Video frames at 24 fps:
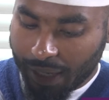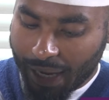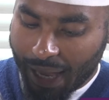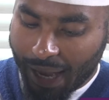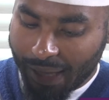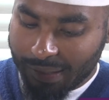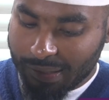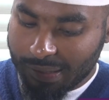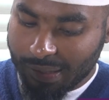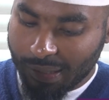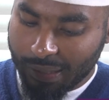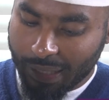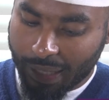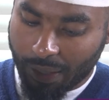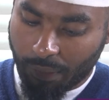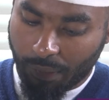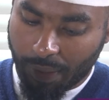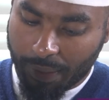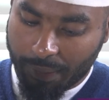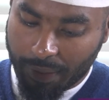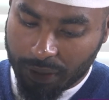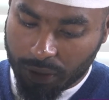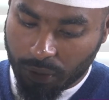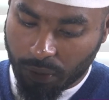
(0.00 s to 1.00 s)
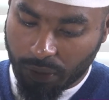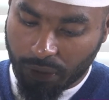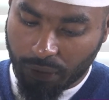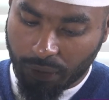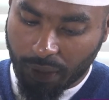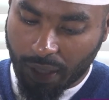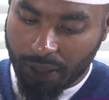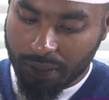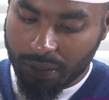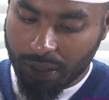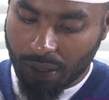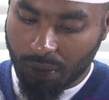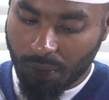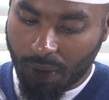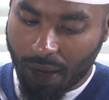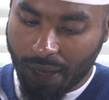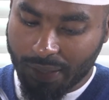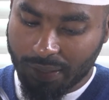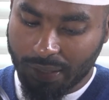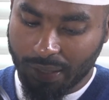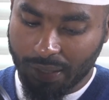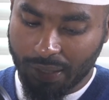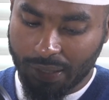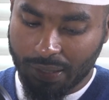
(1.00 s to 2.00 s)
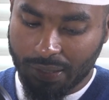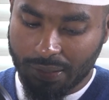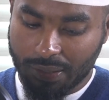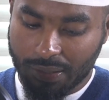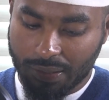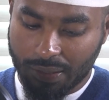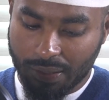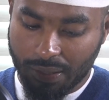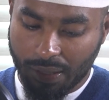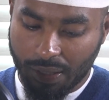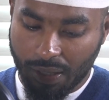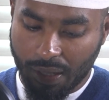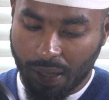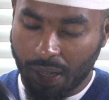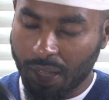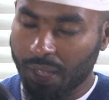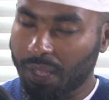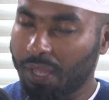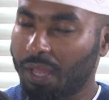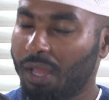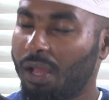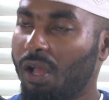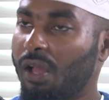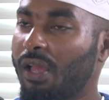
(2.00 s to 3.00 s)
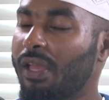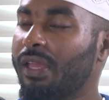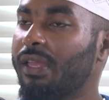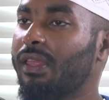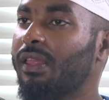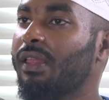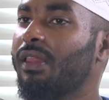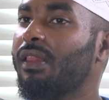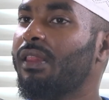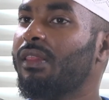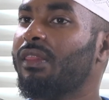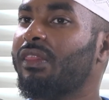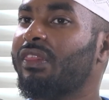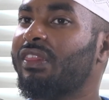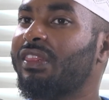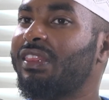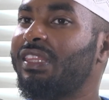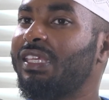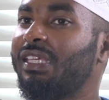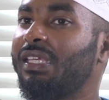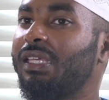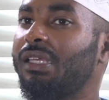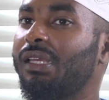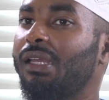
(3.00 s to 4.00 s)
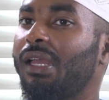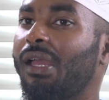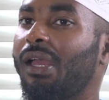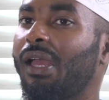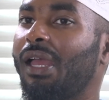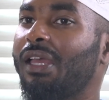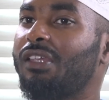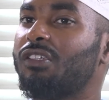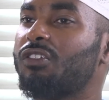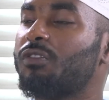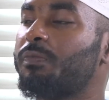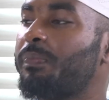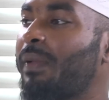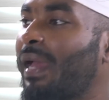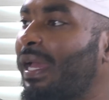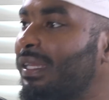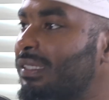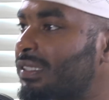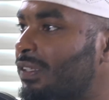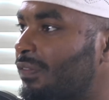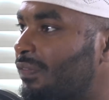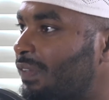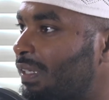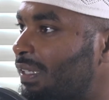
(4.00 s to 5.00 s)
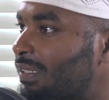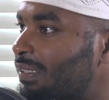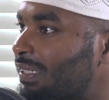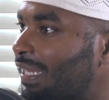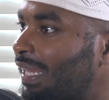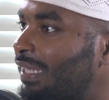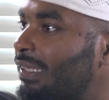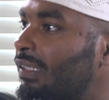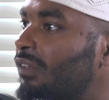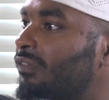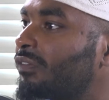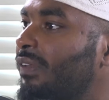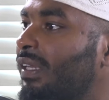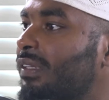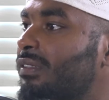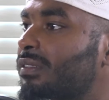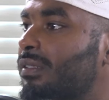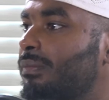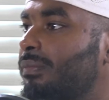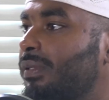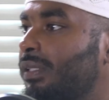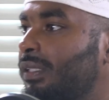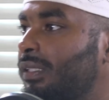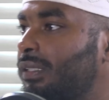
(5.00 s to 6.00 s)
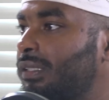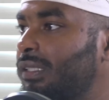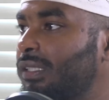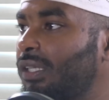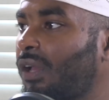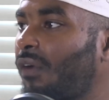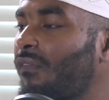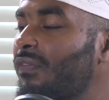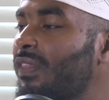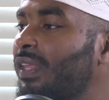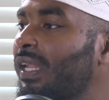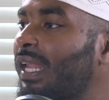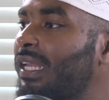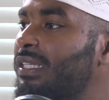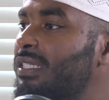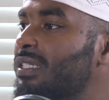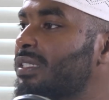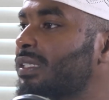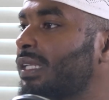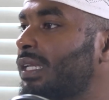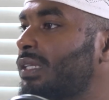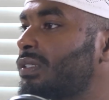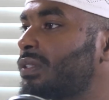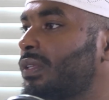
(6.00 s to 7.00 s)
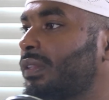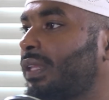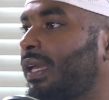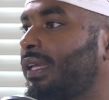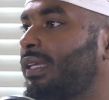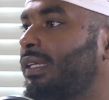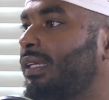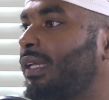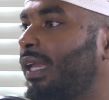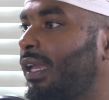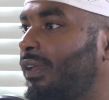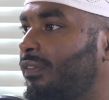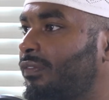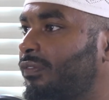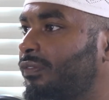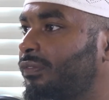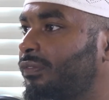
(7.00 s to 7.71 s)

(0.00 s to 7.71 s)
last thing that I want to mention with regards to AlWasie is uh, the expansiveness and the flexibility of the legislation that he gave.